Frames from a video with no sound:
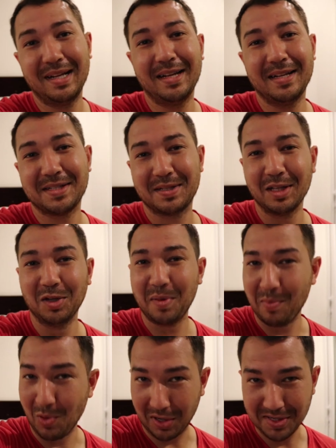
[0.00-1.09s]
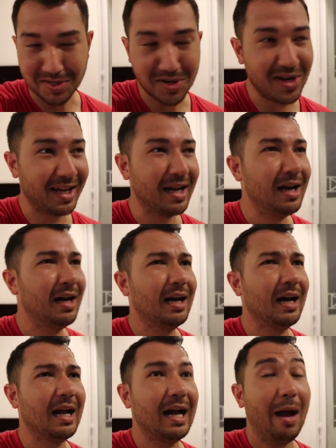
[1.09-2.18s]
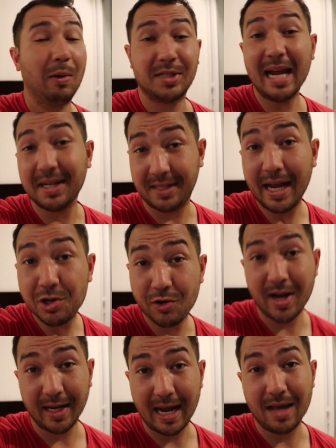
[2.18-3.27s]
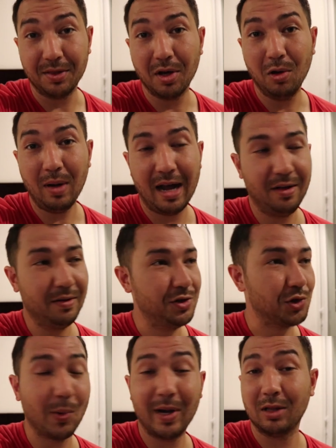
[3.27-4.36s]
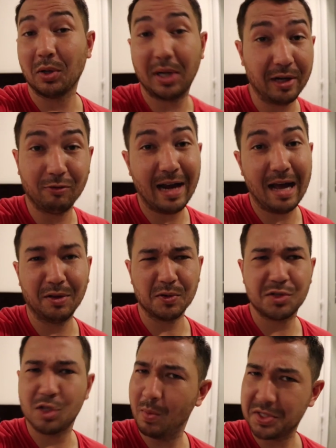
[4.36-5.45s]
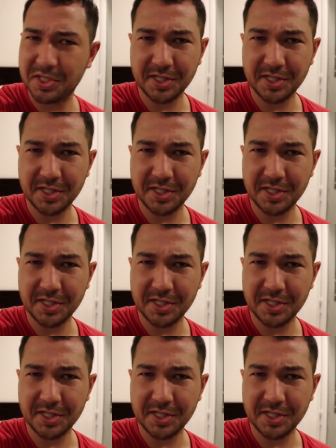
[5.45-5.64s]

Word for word: it's a little bit more concerning. Uh, I would take a day train again though. I enjoyed looking around. There was so much